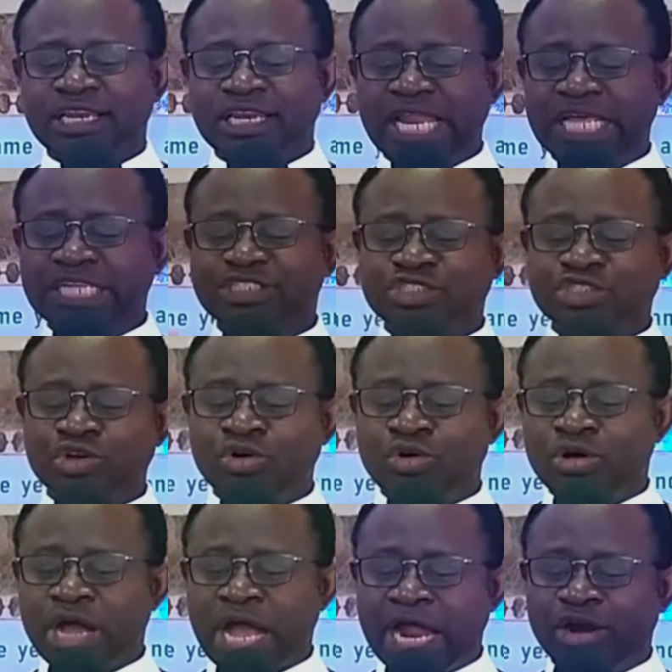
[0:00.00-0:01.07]
Let
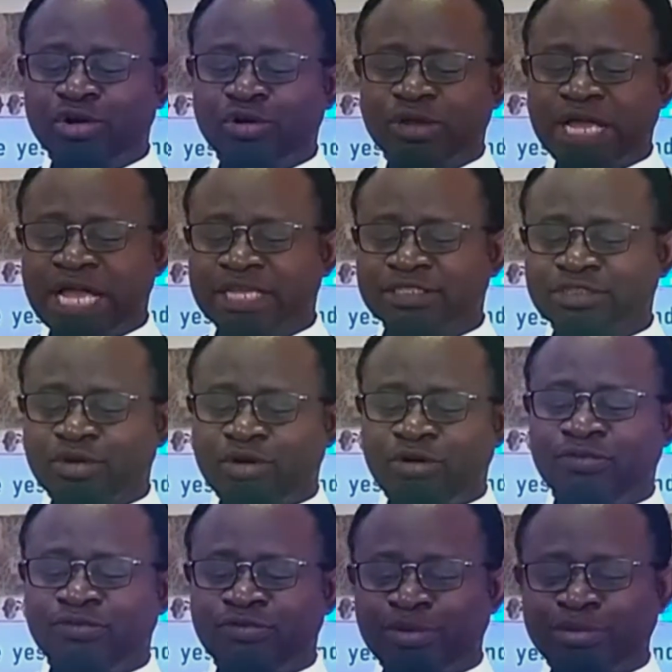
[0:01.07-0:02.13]
no arrogance
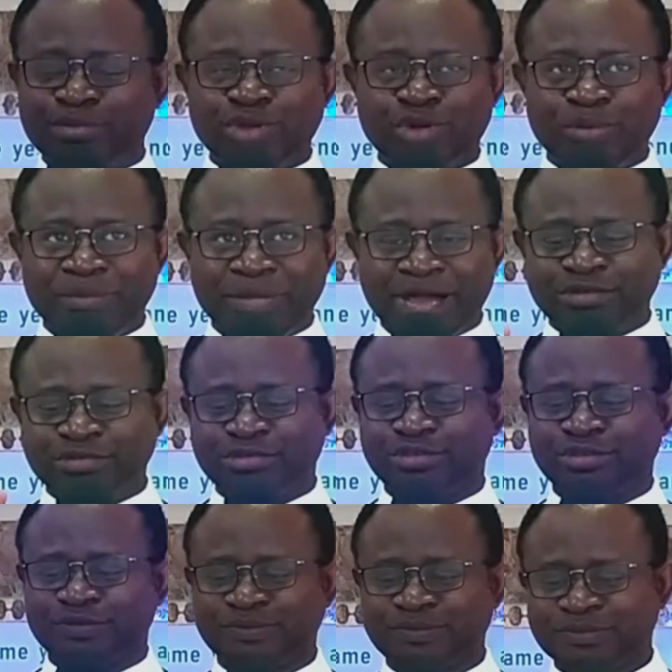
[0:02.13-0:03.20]
come from your
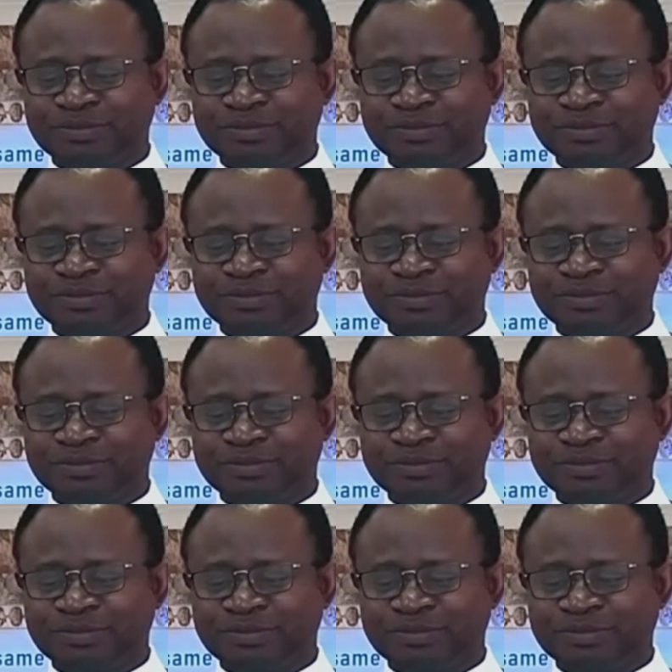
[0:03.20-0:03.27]
mouth.